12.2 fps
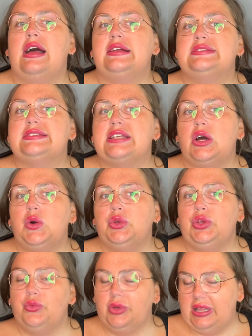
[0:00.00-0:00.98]
So
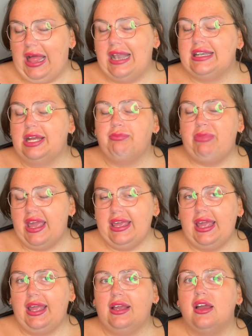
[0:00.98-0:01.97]
you will end up
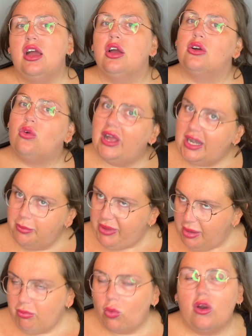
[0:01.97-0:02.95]
paying quite a
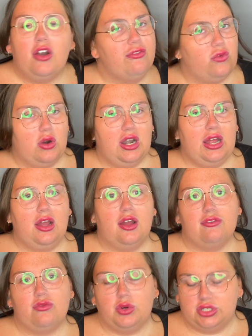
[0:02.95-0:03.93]
bit more for it,
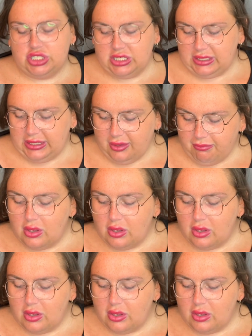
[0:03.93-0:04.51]
unfortunately.